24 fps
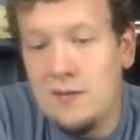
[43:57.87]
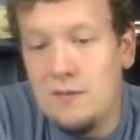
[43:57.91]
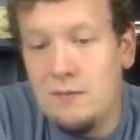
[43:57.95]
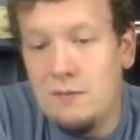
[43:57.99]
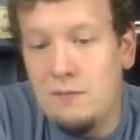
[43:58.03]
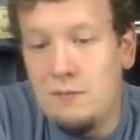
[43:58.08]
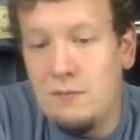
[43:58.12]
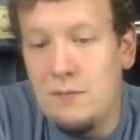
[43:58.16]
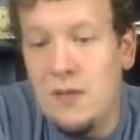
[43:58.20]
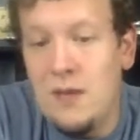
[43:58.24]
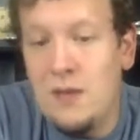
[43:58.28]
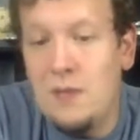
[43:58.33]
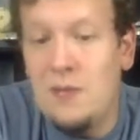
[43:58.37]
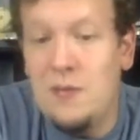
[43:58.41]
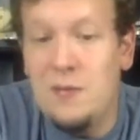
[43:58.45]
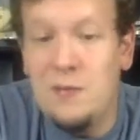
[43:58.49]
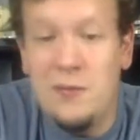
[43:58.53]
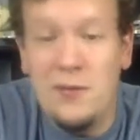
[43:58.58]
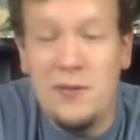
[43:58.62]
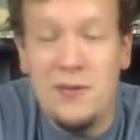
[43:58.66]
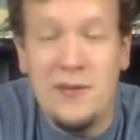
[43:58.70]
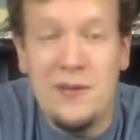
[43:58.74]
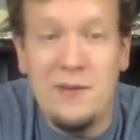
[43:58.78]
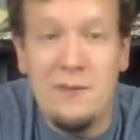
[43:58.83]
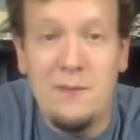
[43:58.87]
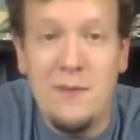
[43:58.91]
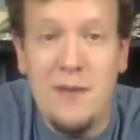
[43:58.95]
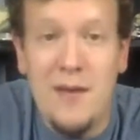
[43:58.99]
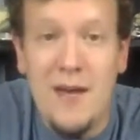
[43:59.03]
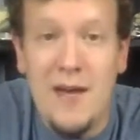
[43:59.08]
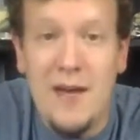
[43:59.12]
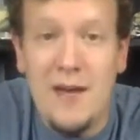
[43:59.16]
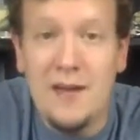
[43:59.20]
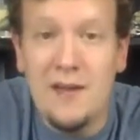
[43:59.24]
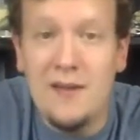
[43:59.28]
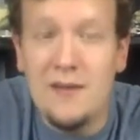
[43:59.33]
maybe put them
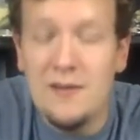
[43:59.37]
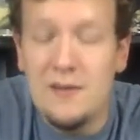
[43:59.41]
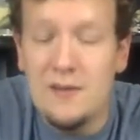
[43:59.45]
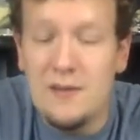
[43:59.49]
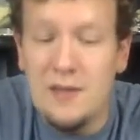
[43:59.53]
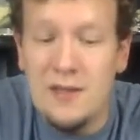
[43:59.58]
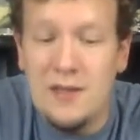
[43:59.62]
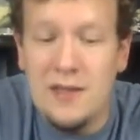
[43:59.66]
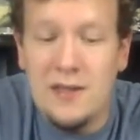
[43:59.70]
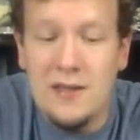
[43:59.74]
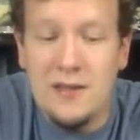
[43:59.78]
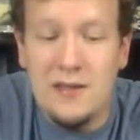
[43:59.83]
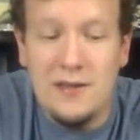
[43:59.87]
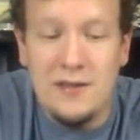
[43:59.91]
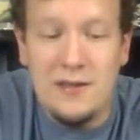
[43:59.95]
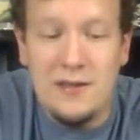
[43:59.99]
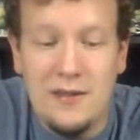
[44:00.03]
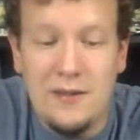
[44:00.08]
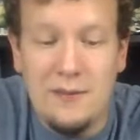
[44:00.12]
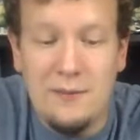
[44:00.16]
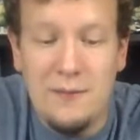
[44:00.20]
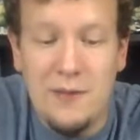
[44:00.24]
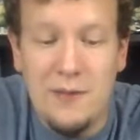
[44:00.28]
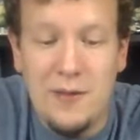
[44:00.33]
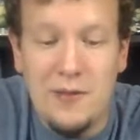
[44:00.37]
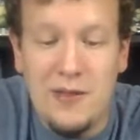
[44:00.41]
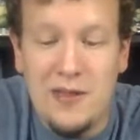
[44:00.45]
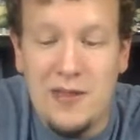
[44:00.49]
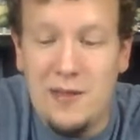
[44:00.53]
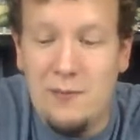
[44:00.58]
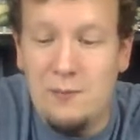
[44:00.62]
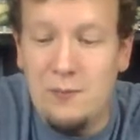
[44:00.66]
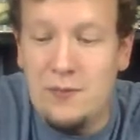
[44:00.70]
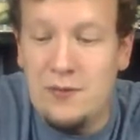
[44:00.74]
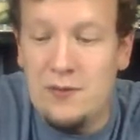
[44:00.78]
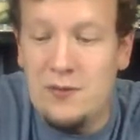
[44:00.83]
back and maybe
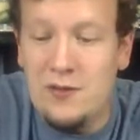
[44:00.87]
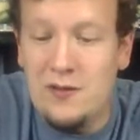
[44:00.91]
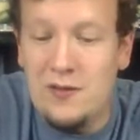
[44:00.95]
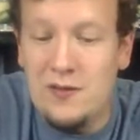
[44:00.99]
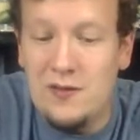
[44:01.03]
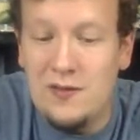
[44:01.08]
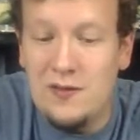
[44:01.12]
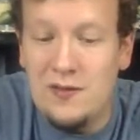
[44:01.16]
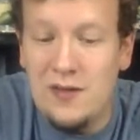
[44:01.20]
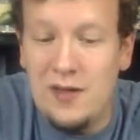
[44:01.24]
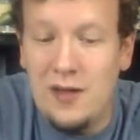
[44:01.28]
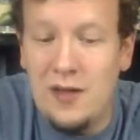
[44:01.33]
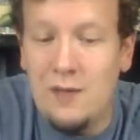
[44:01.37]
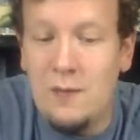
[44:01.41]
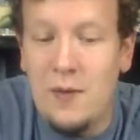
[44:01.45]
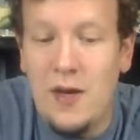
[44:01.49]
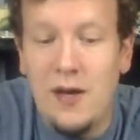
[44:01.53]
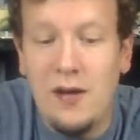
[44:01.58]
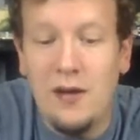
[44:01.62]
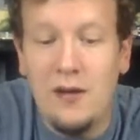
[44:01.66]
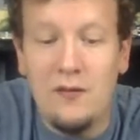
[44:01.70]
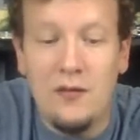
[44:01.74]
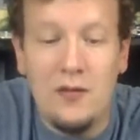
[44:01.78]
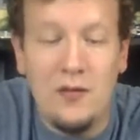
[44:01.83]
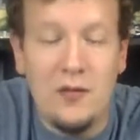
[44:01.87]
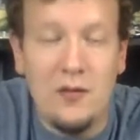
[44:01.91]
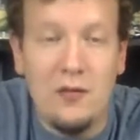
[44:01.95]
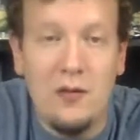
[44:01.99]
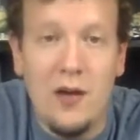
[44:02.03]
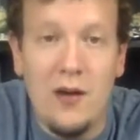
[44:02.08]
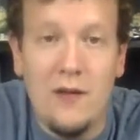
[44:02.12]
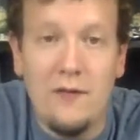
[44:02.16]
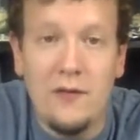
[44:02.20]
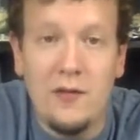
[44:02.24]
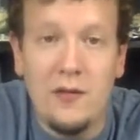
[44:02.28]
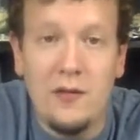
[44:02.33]
take them out every so
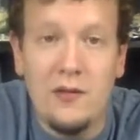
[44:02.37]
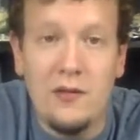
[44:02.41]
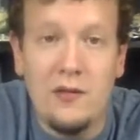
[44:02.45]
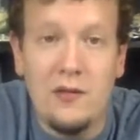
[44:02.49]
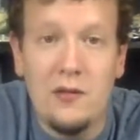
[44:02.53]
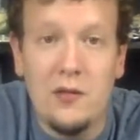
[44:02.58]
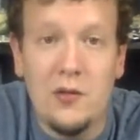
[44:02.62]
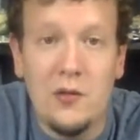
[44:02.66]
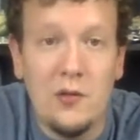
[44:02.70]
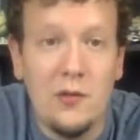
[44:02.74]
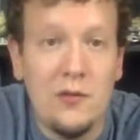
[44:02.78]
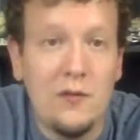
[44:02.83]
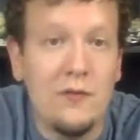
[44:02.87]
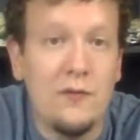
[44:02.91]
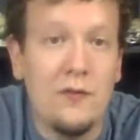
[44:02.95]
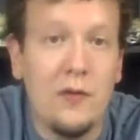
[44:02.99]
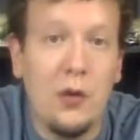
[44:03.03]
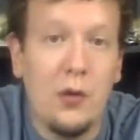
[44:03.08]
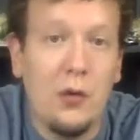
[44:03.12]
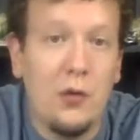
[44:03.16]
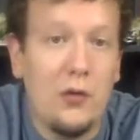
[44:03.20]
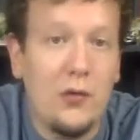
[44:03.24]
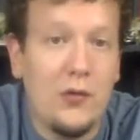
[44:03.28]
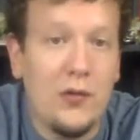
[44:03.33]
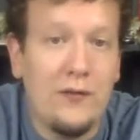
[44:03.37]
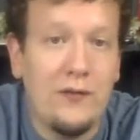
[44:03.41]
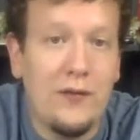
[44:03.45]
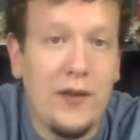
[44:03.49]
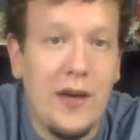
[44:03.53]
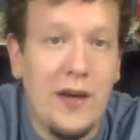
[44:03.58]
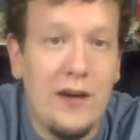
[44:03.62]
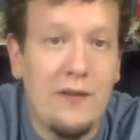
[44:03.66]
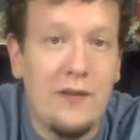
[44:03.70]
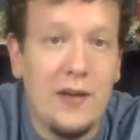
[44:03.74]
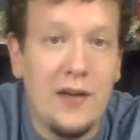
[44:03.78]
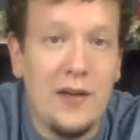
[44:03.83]
often to do photos if I
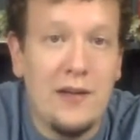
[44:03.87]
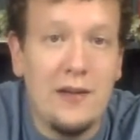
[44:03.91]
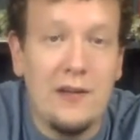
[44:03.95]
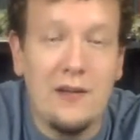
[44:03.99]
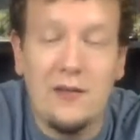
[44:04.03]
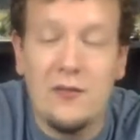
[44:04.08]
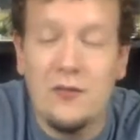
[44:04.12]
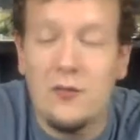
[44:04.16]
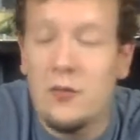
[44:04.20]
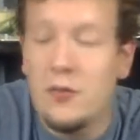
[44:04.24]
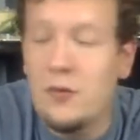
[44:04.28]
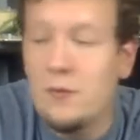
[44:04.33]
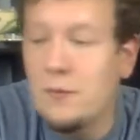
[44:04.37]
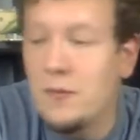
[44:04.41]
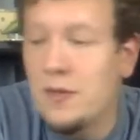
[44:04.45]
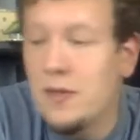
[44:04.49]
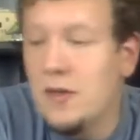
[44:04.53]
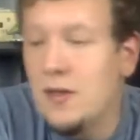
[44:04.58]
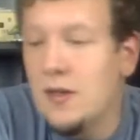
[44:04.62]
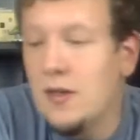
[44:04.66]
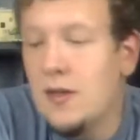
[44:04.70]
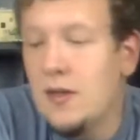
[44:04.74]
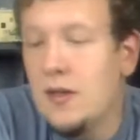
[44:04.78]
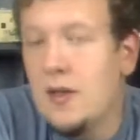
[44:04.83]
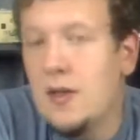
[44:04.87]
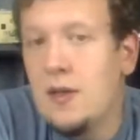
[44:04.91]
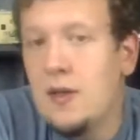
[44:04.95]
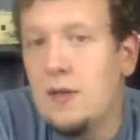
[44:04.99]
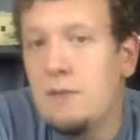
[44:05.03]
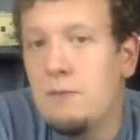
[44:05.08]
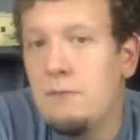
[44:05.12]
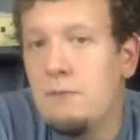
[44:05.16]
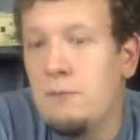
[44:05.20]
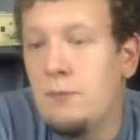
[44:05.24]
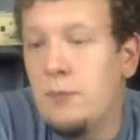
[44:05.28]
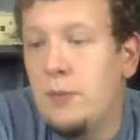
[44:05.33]
have ideas for them.
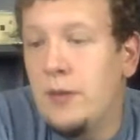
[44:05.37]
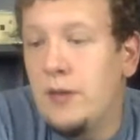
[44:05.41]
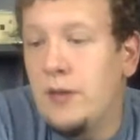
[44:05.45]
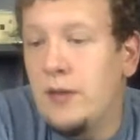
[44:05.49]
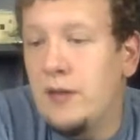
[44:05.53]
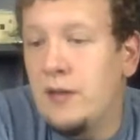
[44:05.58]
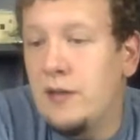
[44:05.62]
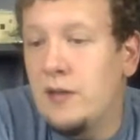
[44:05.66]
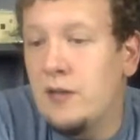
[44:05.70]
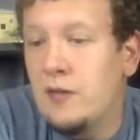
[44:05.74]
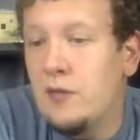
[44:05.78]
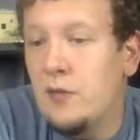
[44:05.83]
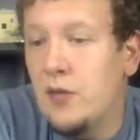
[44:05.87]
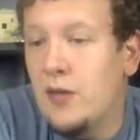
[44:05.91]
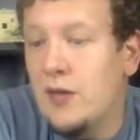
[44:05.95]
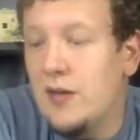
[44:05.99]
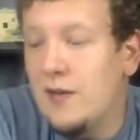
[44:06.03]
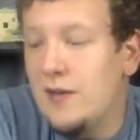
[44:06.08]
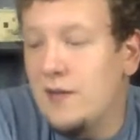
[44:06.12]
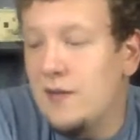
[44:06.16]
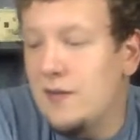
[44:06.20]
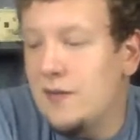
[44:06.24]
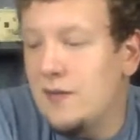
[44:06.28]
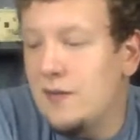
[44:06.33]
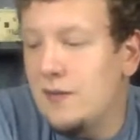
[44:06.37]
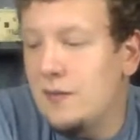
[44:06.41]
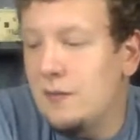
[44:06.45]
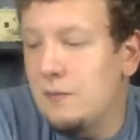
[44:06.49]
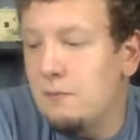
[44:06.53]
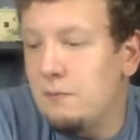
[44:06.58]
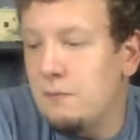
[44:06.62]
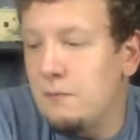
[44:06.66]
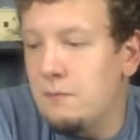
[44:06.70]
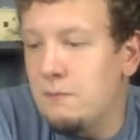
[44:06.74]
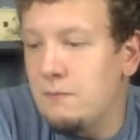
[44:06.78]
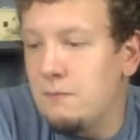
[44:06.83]
But otherwise,
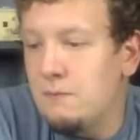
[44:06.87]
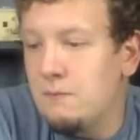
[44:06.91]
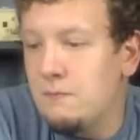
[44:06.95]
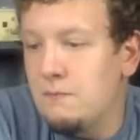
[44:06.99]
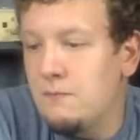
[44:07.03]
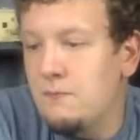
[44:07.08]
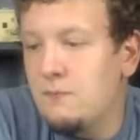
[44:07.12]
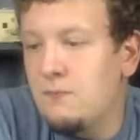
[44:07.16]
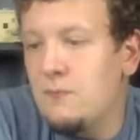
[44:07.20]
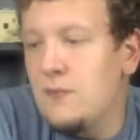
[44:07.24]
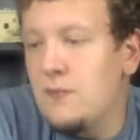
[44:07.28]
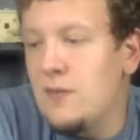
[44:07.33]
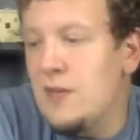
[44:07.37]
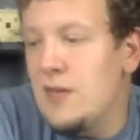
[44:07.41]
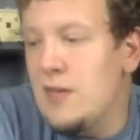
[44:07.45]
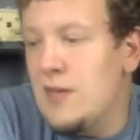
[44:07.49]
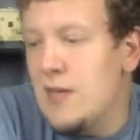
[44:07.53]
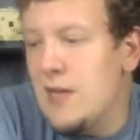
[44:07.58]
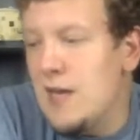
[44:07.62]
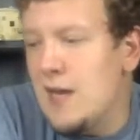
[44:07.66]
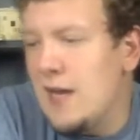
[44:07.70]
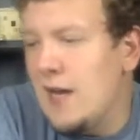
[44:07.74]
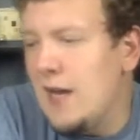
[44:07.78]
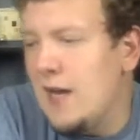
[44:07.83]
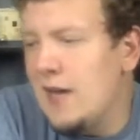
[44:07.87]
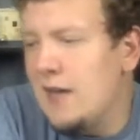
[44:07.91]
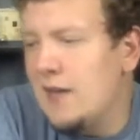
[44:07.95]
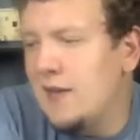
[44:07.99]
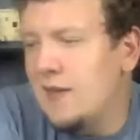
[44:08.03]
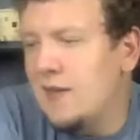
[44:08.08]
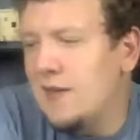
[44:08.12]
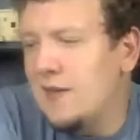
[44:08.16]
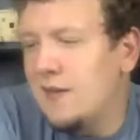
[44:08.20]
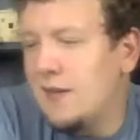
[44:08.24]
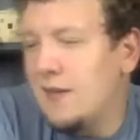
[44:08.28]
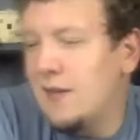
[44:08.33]
yeah, I'd
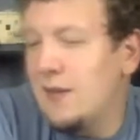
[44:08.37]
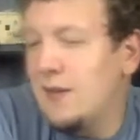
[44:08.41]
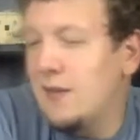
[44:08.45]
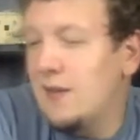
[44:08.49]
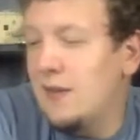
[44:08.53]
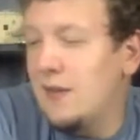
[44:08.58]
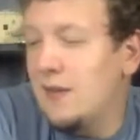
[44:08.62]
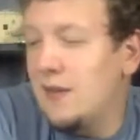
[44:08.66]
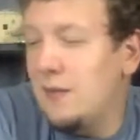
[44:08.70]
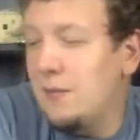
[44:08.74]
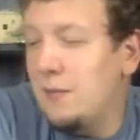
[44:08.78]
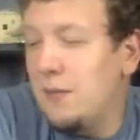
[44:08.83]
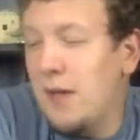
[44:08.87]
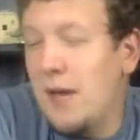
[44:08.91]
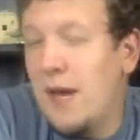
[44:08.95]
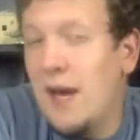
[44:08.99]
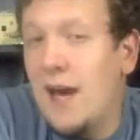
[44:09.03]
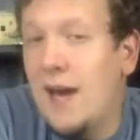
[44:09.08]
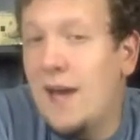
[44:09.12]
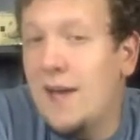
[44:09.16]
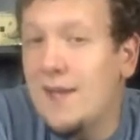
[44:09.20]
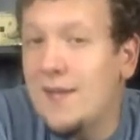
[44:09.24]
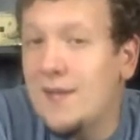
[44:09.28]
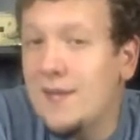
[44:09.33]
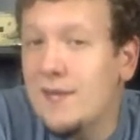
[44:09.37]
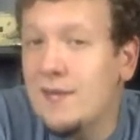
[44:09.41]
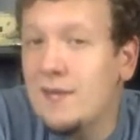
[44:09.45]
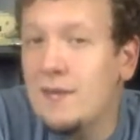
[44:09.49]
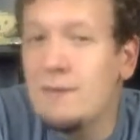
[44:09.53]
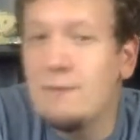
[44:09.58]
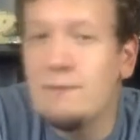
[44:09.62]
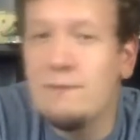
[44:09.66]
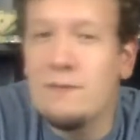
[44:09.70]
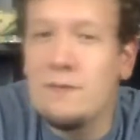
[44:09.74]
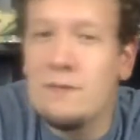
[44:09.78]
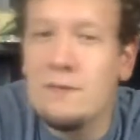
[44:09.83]
say they're a pass,
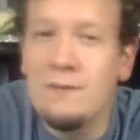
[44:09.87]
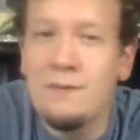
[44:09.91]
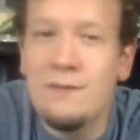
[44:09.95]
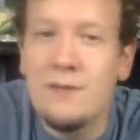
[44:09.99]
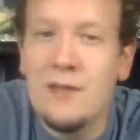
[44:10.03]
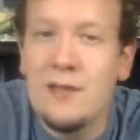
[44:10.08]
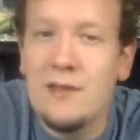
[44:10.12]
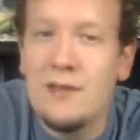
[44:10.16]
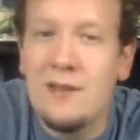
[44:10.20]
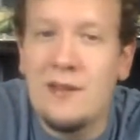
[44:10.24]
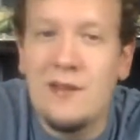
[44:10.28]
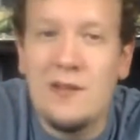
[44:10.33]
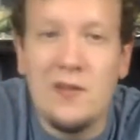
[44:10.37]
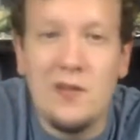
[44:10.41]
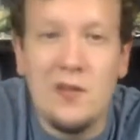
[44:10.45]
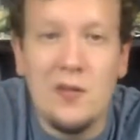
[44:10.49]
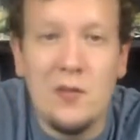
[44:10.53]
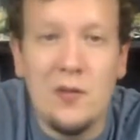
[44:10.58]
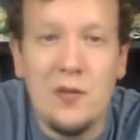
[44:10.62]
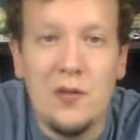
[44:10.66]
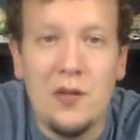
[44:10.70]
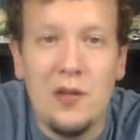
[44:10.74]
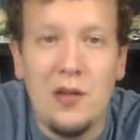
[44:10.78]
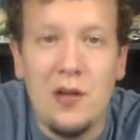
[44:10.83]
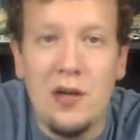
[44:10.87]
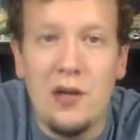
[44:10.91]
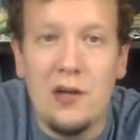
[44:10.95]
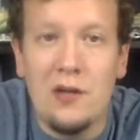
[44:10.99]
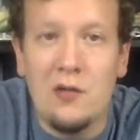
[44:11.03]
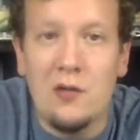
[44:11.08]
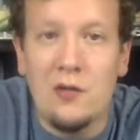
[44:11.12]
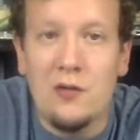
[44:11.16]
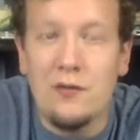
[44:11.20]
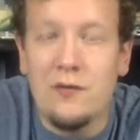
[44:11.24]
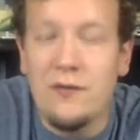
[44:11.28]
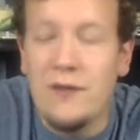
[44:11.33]
unless you're a really
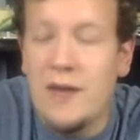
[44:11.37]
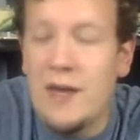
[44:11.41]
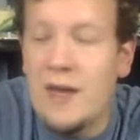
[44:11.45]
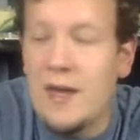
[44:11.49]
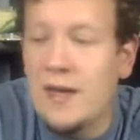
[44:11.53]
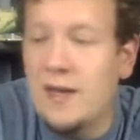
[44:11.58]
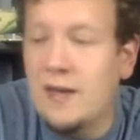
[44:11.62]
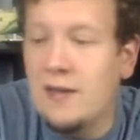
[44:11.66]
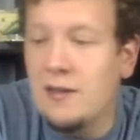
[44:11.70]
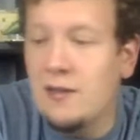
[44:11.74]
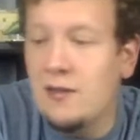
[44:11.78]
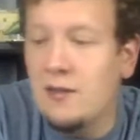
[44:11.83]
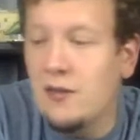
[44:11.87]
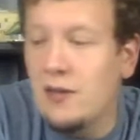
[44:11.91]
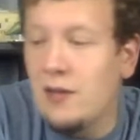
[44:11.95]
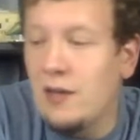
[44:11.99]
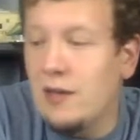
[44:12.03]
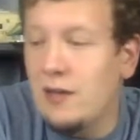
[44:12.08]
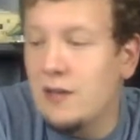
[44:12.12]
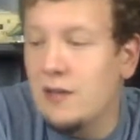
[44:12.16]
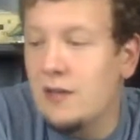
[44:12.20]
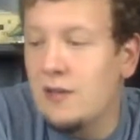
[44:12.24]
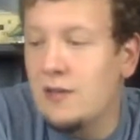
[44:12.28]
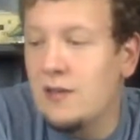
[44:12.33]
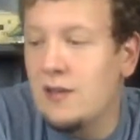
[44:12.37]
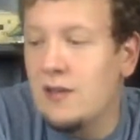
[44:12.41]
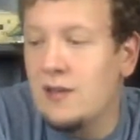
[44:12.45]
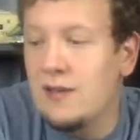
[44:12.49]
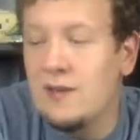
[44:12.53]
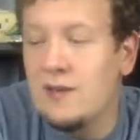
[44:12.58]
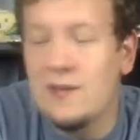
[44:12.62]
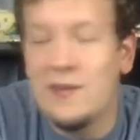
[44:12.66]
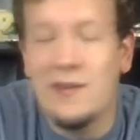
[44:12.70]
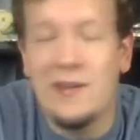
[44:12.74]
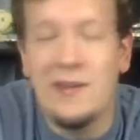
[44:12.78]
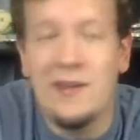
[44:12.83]
hardcore fan and you're like
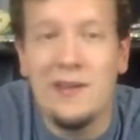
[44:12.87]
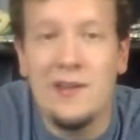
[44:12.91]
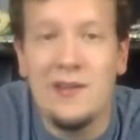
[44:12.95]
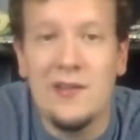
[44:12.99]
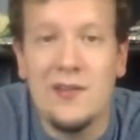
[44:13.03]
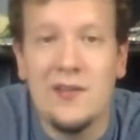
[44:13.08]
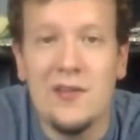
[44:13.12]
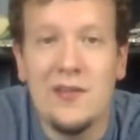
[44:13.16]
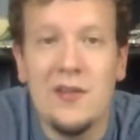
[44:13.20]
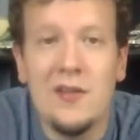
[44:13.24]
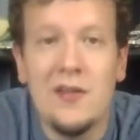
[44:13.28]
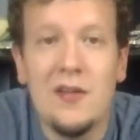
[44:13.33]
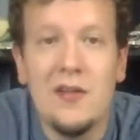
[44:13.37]
collecting things